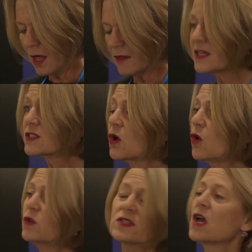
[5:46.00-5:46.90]
There's
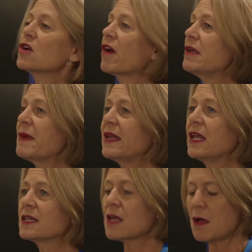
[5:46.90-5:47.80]
also a great many
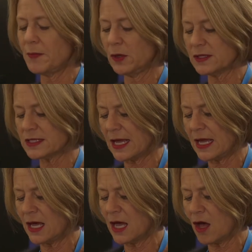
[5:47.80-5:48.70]
examples
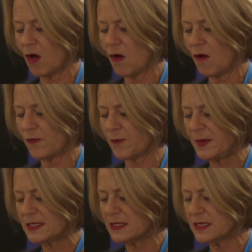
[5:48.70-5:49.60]
here of
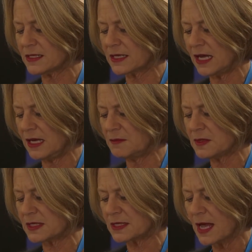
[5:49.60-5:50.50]
business
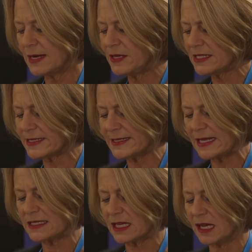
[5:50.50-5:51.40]
schemes,
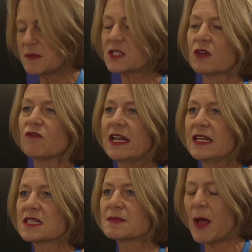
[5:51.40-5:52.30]
business-led schemes to really
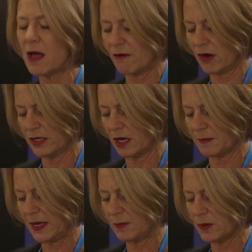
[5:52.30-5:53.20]
inspire our
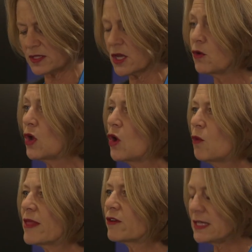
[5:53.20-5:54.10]
young people. So
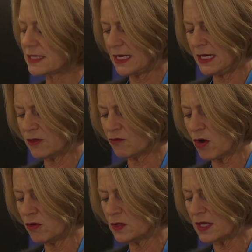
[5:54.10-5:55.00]
whether it's
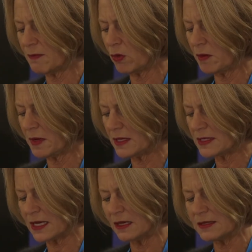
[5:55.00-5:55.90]
Heathrow's Employment and
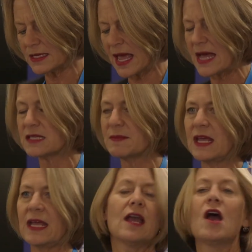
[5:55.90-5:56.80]
Skills
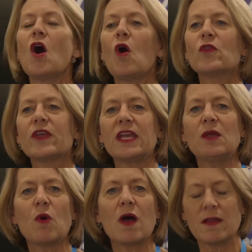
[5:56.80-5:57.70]
Academy or the
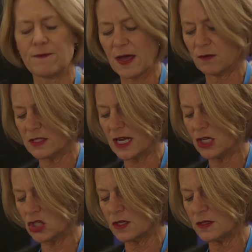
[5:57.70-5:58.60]
EY
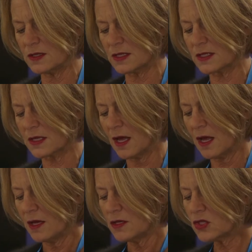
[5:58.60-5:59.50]
Foundation's
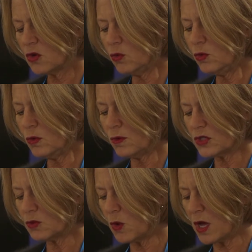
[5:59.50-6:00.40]
School
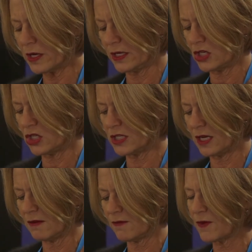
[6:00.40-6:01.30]
to Work
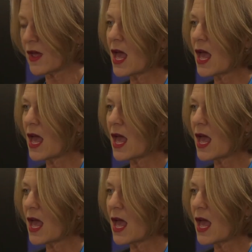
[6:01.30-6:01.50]
initiative,